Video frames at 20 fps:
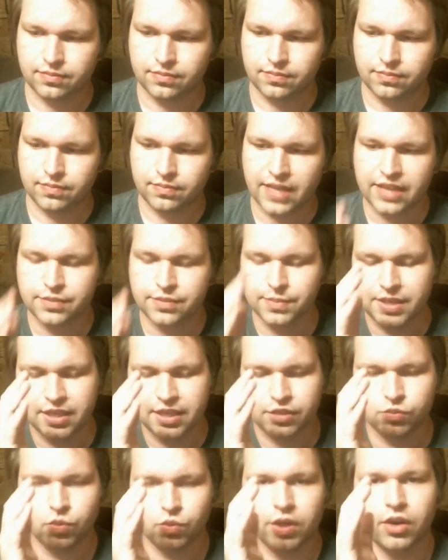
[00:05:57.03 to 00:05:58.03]
that's
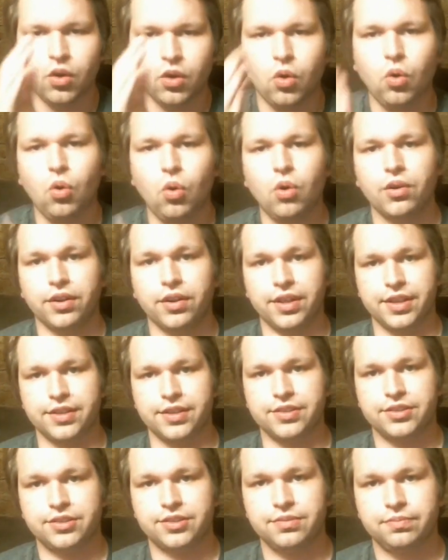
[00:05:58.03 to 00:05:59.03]
because what a whore
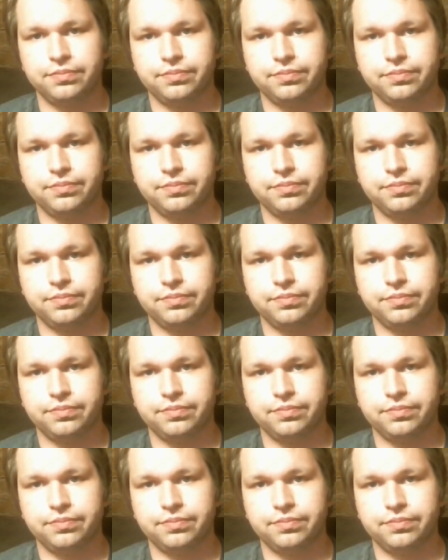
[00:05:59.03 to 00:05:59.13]
is